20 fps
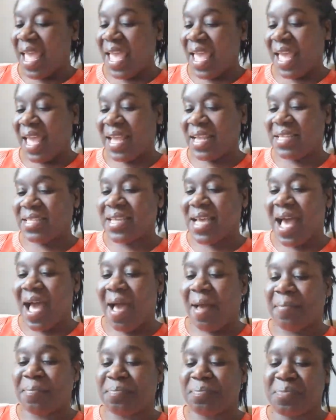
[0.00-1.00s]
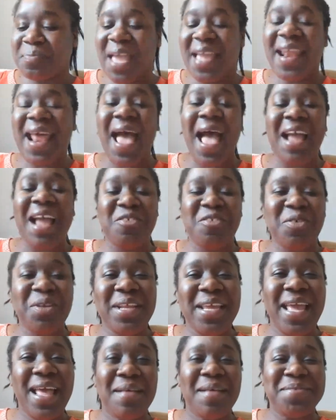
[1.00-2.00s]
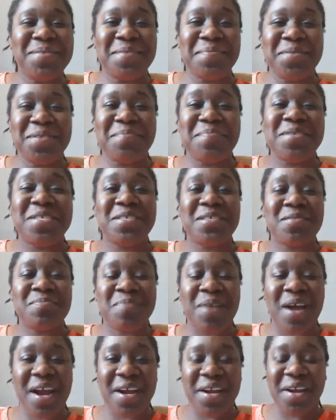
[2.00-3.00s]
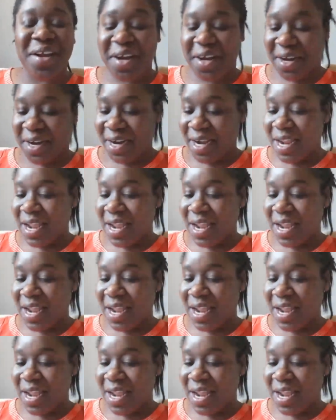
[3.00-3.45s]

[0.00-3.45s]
And it actually helps them to be smarter